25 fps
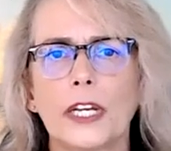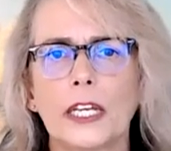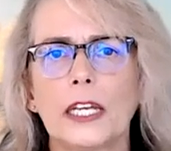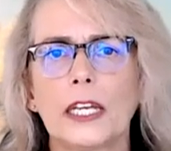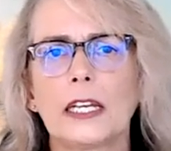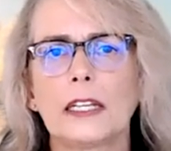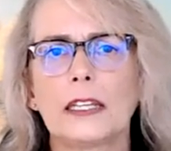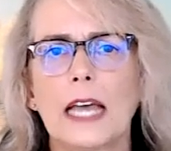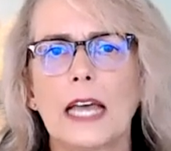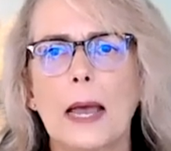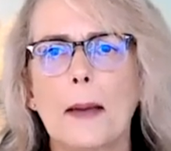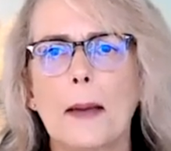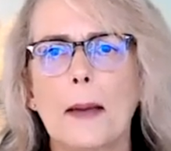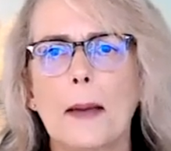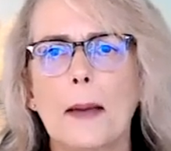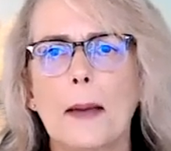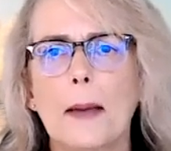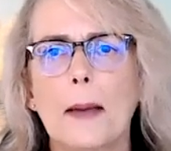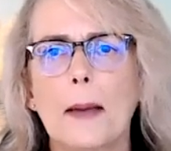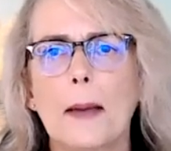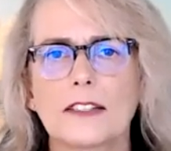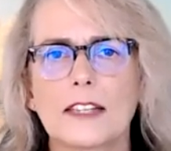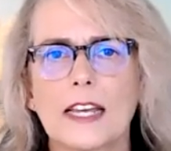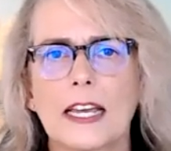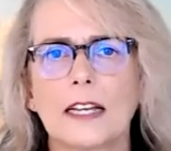that back
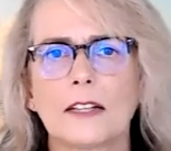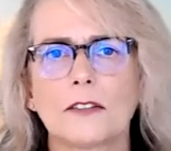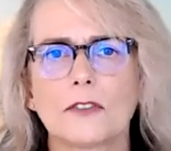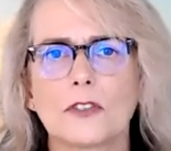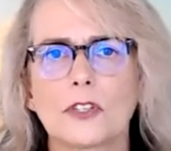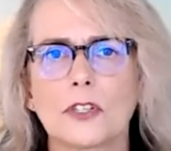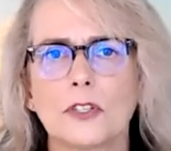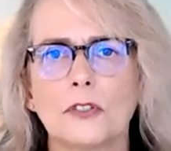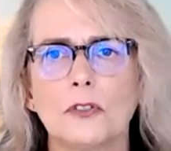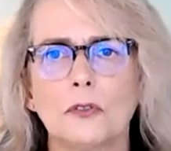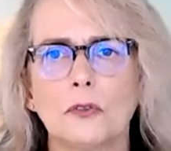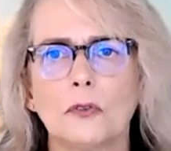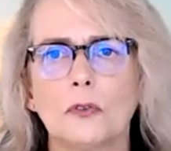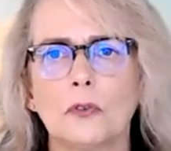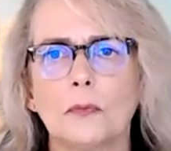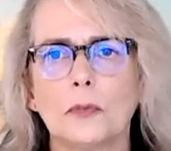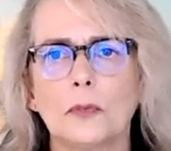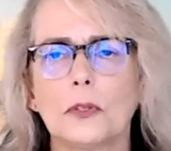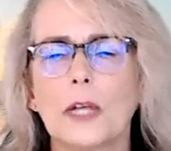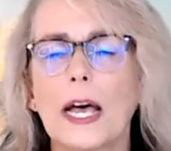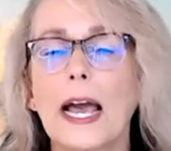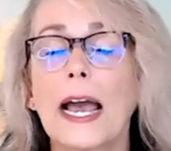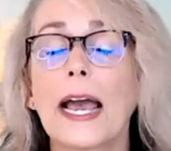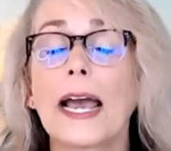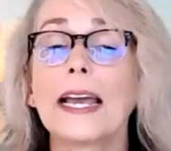down to normal,
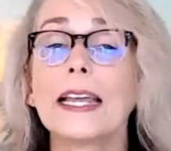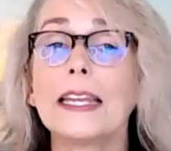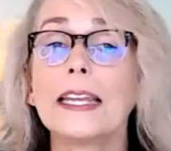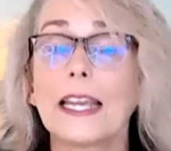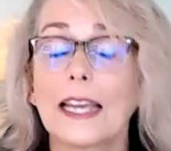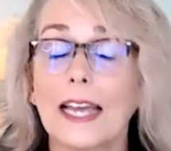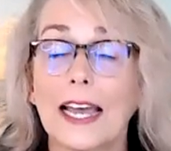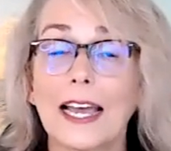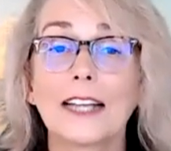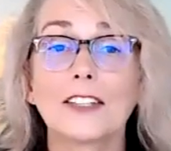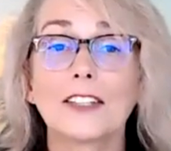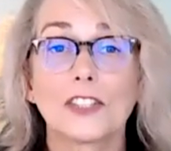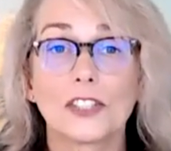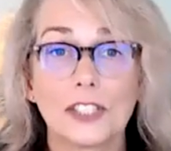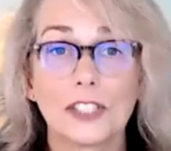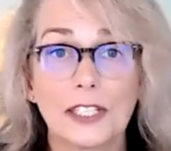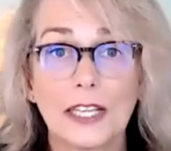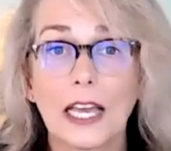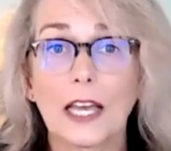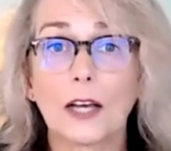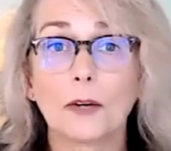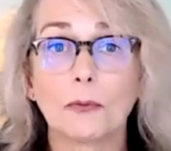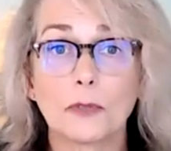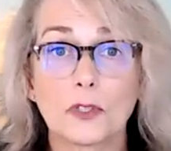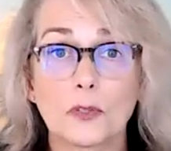and it actually
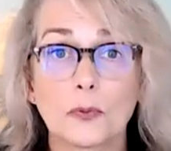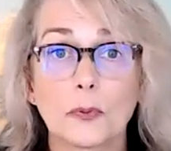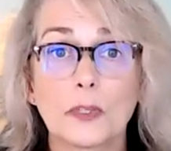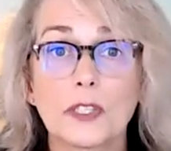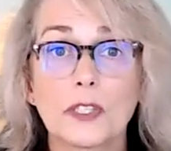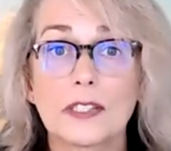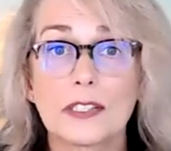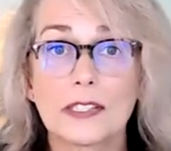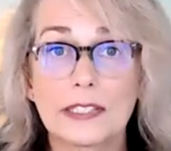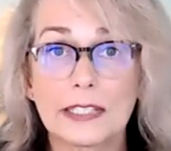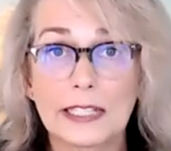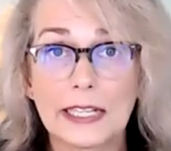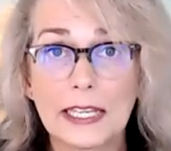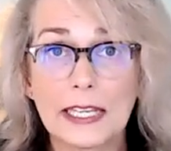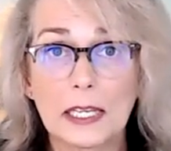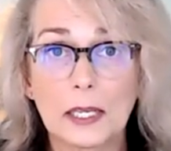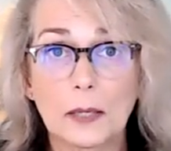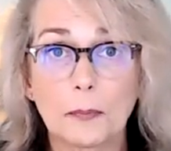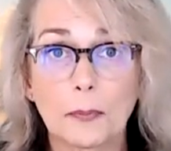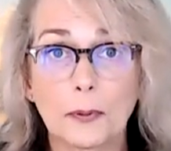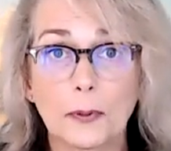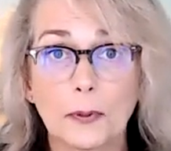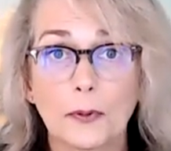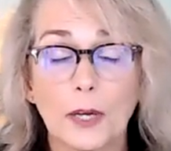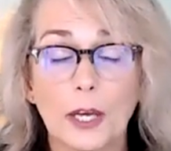helps with sleep
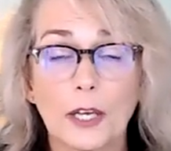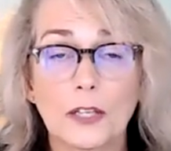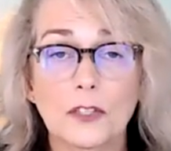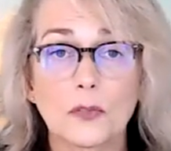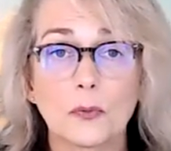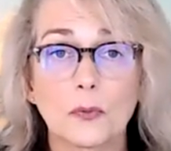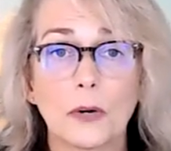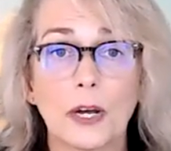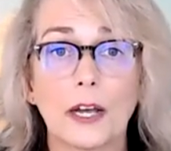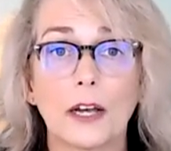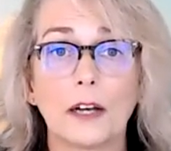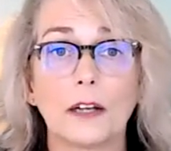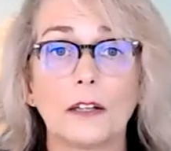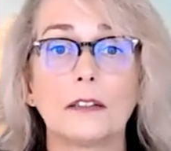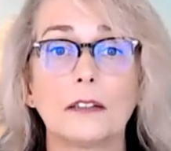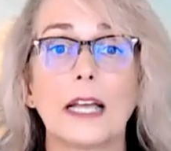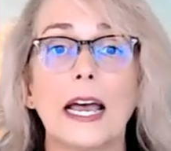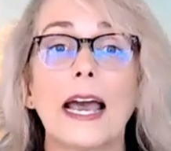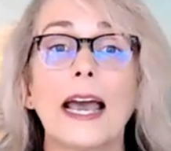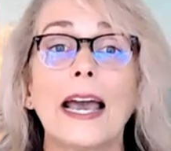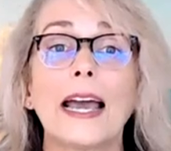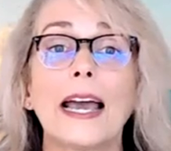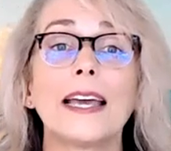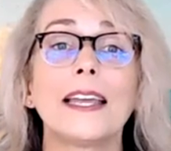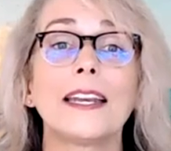as well,
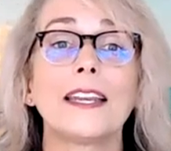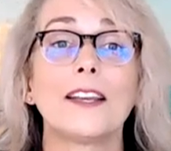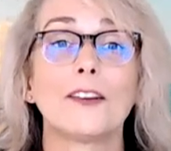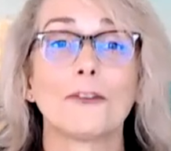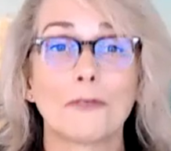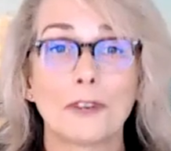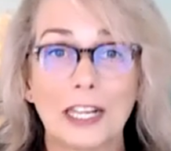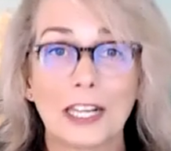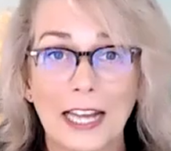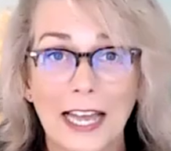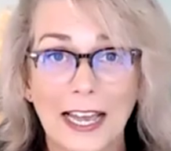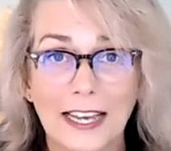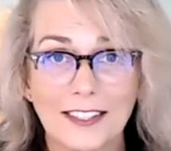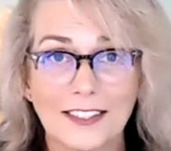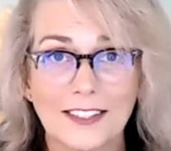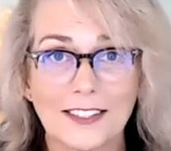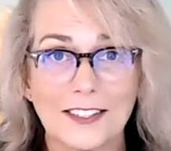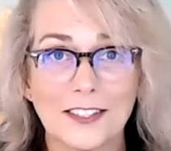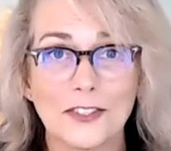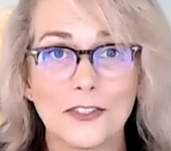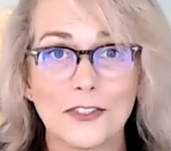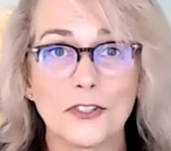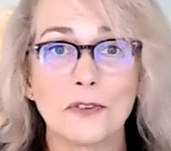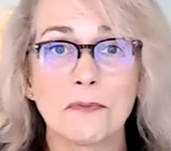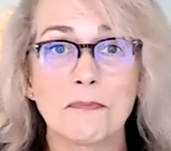and it relaxes
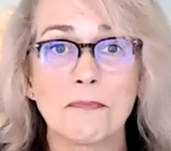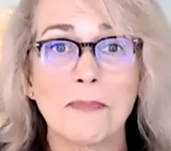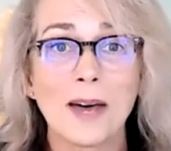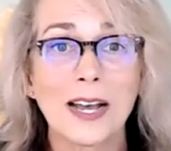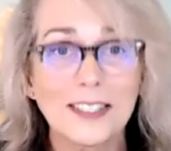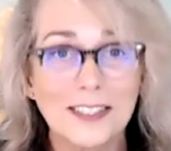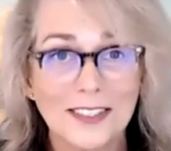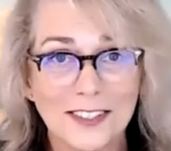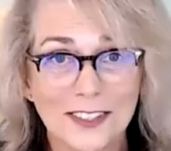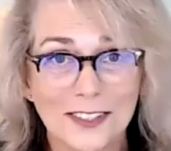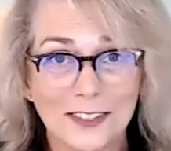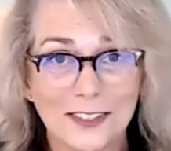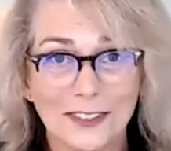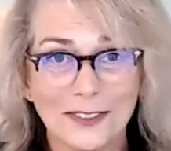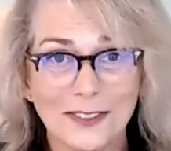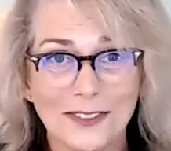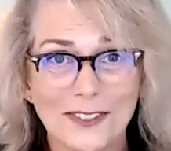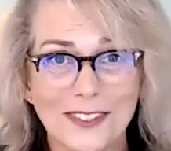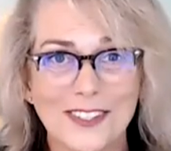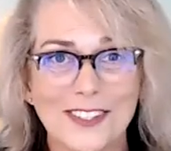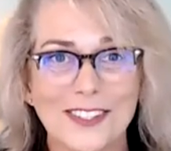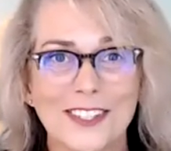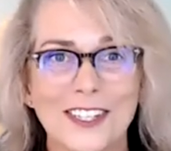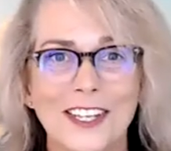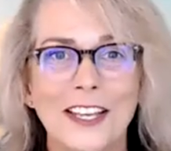your muscles.
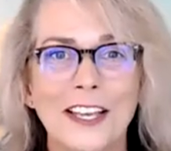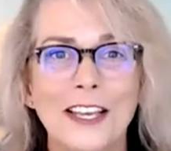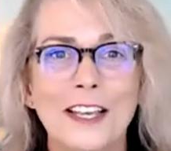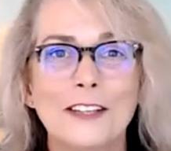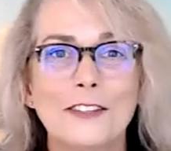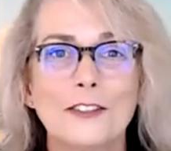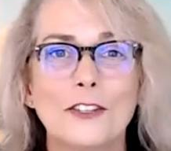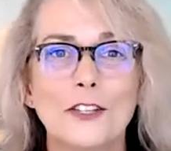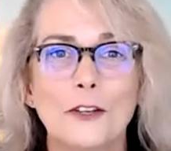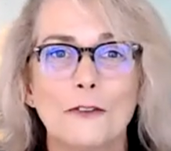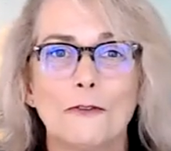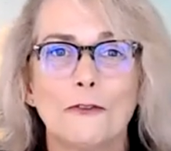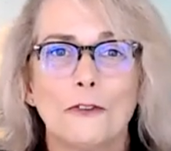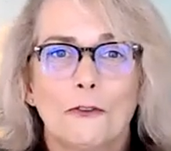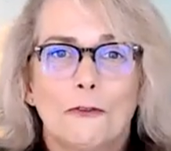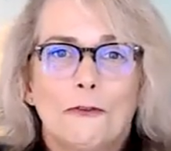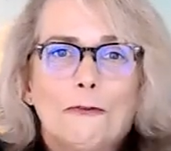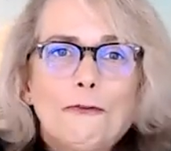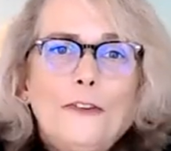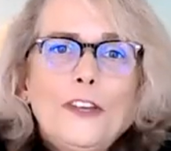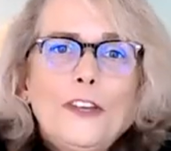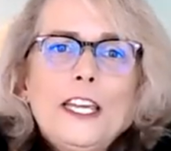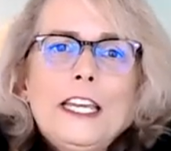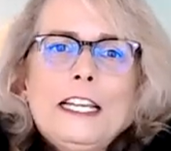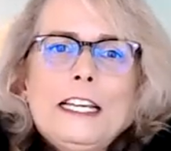So if you're
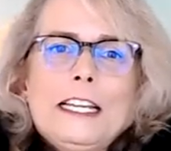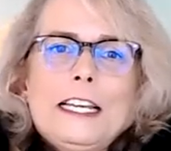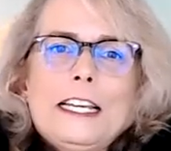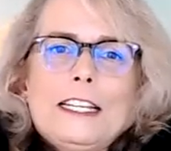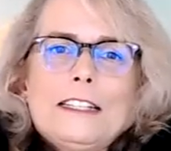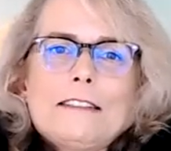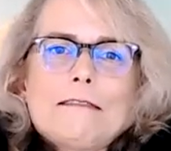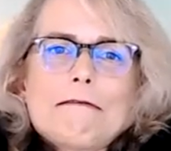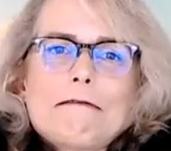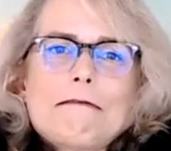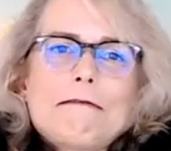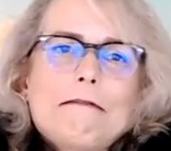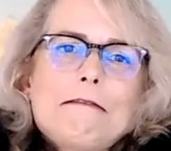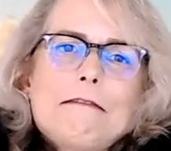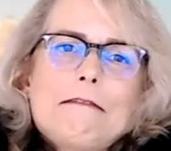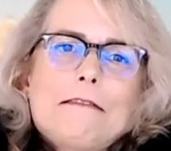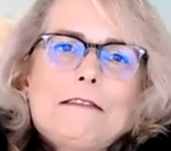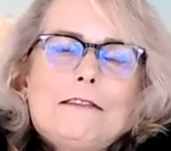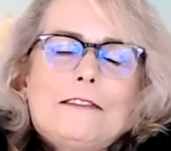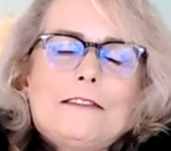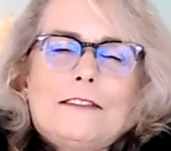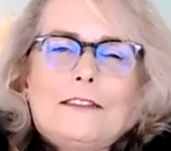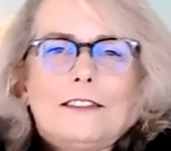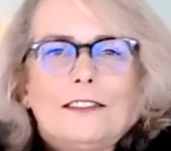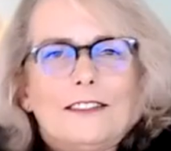feeling oh,
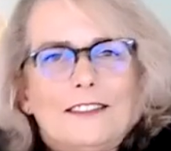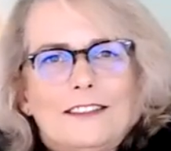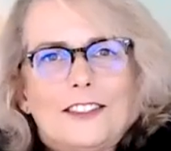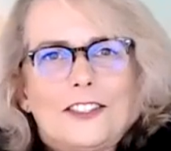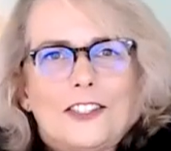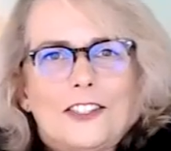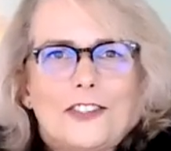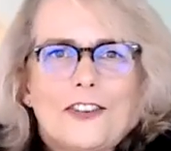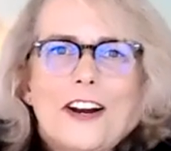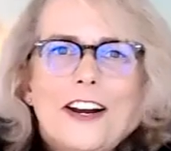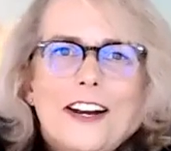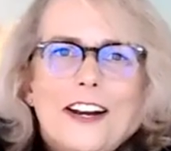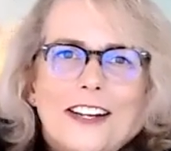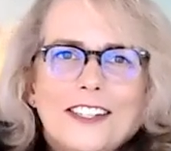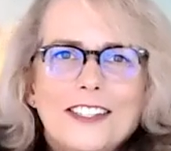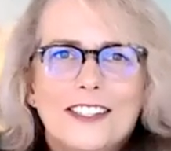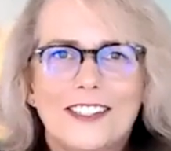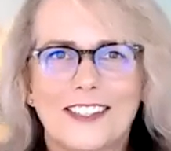stressed,